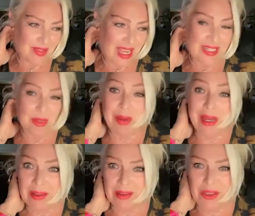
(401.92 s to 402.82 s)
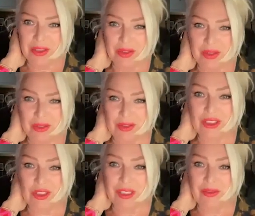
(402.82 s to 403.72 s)
Andy Bell, who
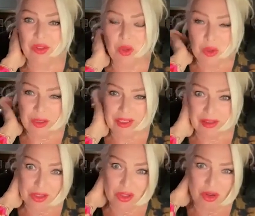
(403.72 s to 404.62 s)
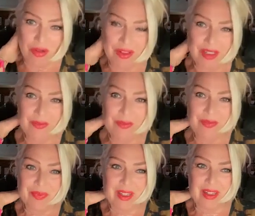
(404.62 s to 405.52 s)
originally recorded the song,
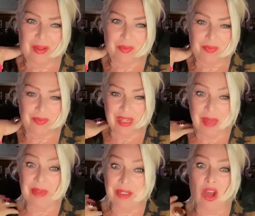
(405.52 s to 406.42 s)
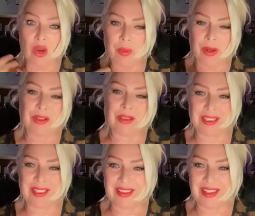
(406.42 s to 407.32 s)
let me know
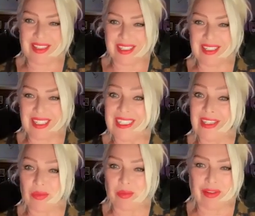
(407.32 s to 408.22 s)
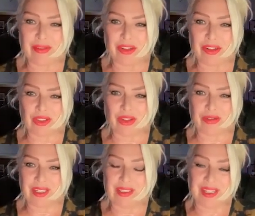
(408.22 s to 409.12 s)
personally that he loved my version
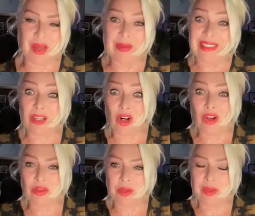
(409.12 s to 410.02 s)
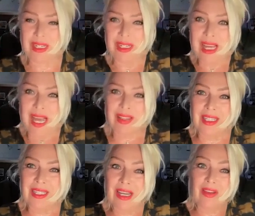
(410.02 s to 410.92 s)
of it, and that meant a lot to me. And
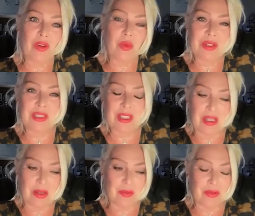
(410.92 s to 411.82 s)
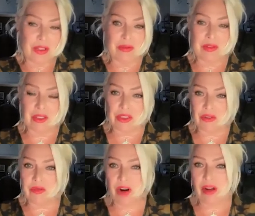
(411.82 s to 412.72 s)
then the other was
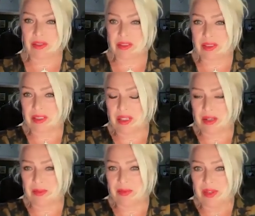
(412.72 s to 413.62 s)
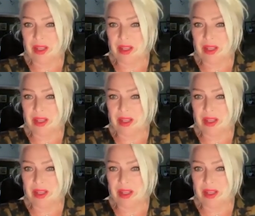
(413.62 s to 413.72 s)
to France. I